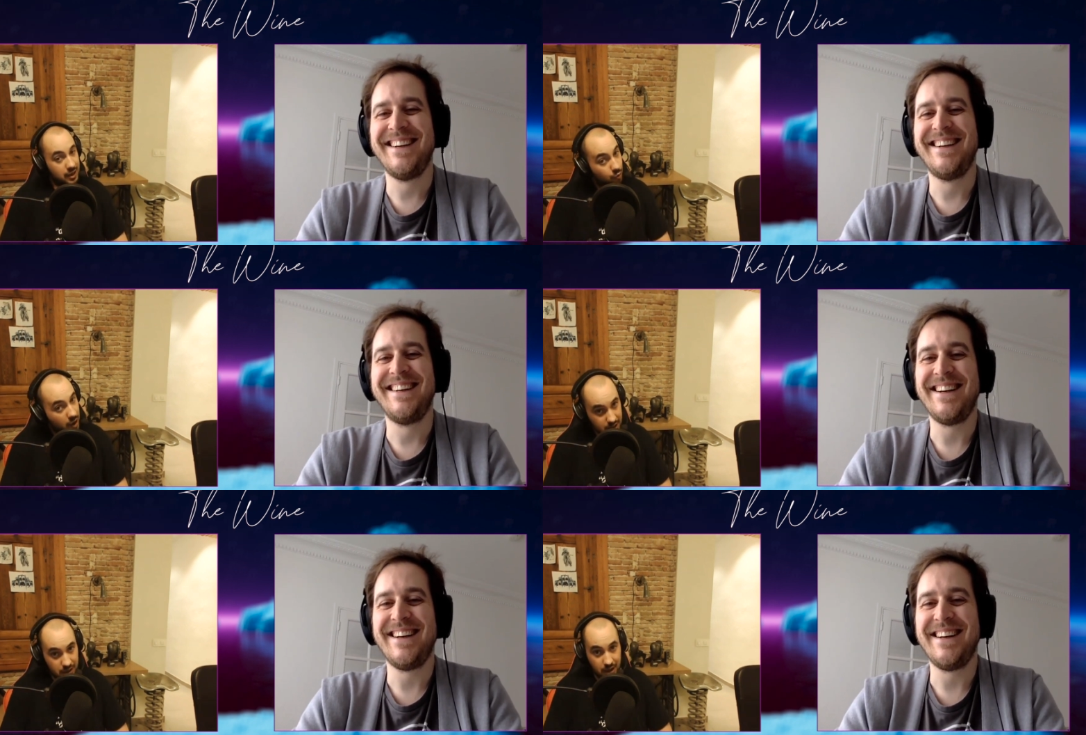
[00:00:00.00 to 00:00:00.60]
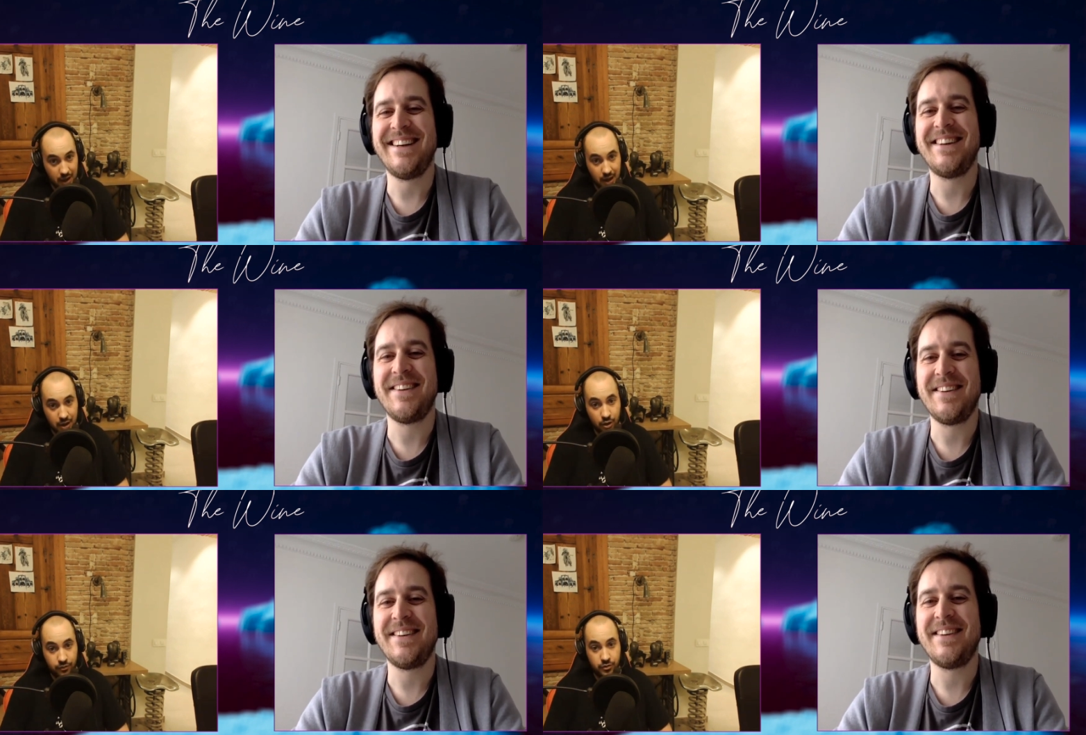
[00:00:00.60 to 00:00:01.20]
Speaker 1: date we are is
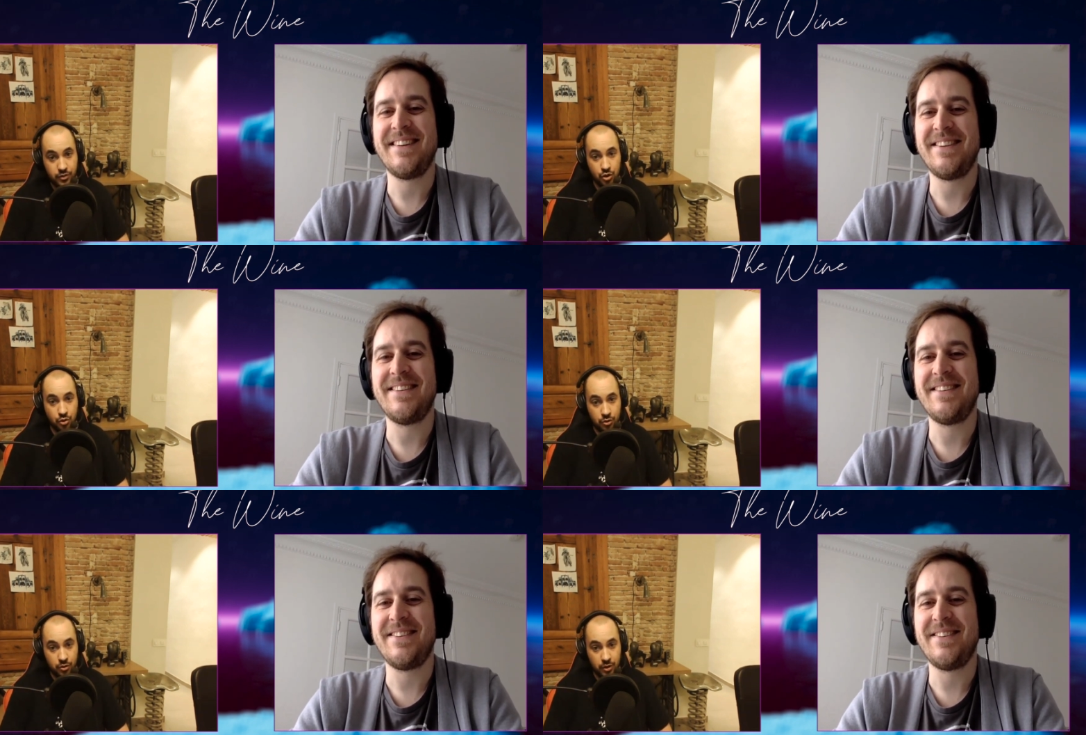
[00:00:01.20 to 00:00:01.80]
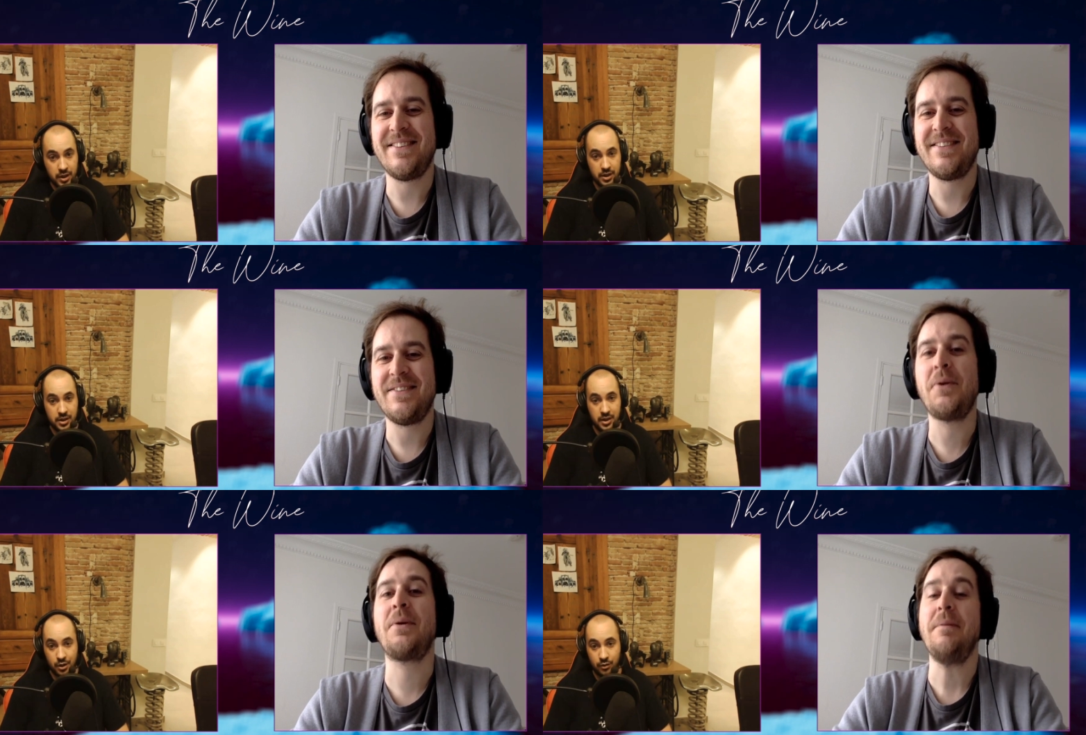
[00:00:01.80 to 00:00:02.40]
end of June, start